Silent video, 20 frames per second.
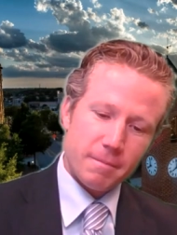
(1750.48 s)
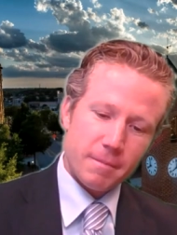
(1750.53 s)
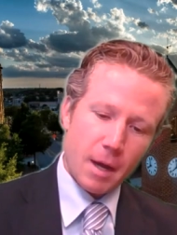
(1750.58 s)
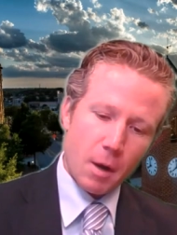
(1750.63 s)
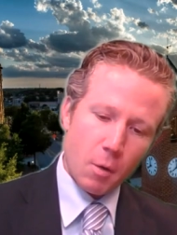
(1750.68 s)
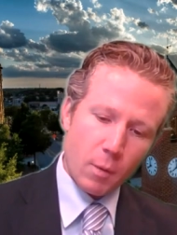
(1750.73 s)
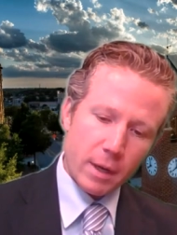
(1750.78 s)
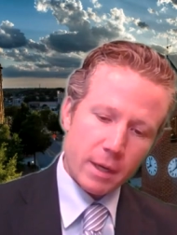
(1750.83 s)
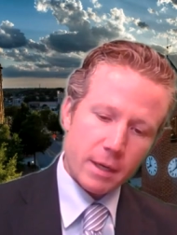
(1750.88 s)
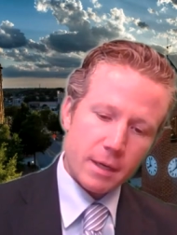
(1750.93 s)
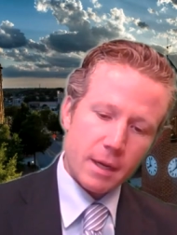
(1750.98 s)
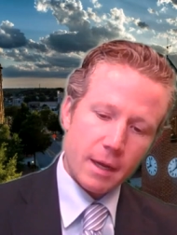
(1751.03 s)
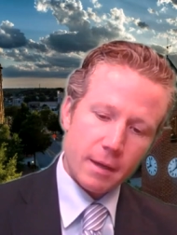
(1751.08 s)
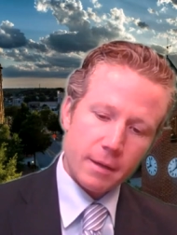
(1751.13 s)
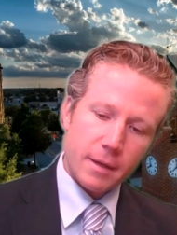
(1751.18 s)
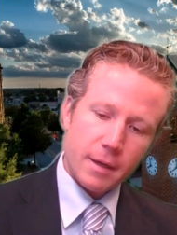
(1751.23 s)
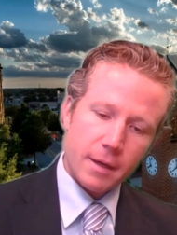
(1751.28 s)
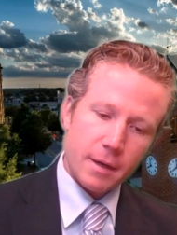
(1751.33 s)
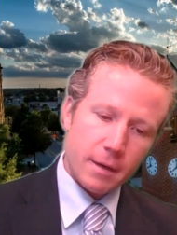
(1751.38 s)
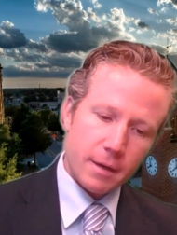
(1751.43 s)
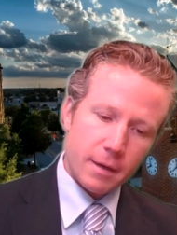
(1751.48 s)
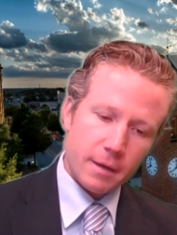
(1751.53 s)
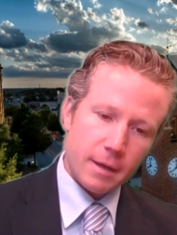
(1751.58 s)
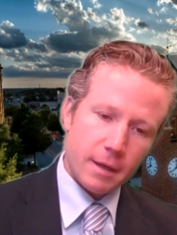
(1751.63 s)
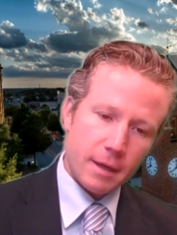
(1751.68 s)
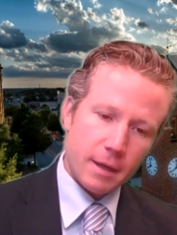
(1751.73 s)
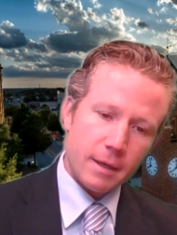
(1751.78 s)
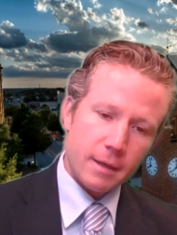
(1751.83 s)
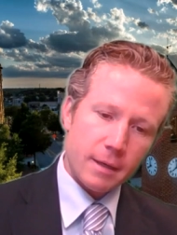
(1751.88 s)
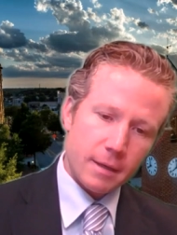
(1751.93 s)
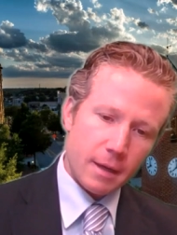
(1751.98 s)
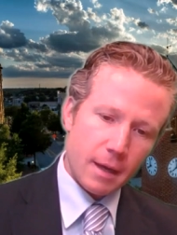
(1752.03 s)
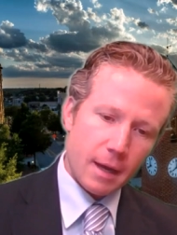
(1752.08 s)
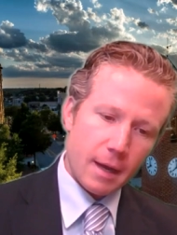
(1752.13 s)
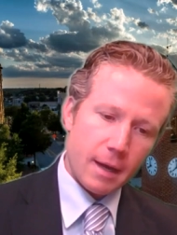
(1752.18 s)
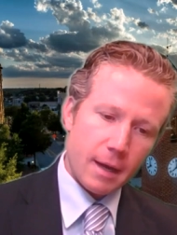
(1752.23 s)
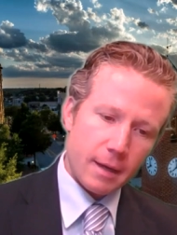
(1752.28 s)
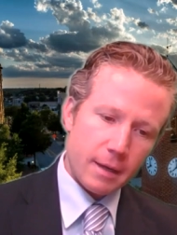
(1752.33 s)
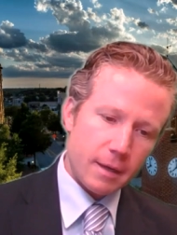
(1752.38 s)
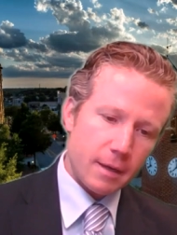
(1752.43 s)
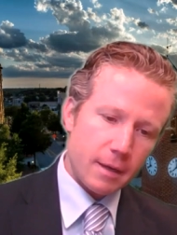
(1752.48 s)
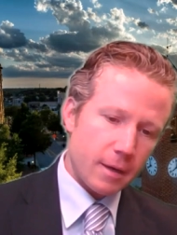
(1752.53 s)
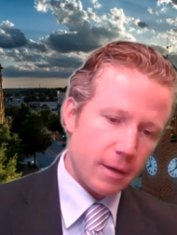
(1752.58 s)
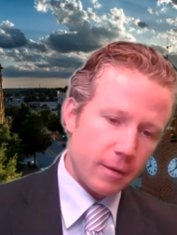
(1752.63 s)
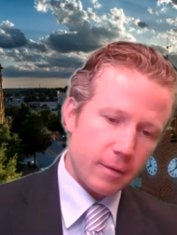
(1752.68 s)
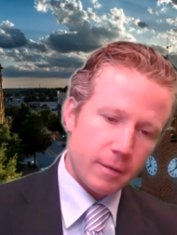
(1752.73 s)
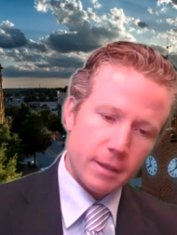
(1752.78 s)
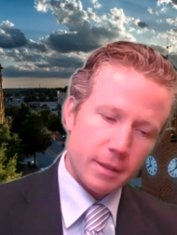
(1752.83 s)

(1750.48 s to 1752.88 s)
I went down there and, and you know,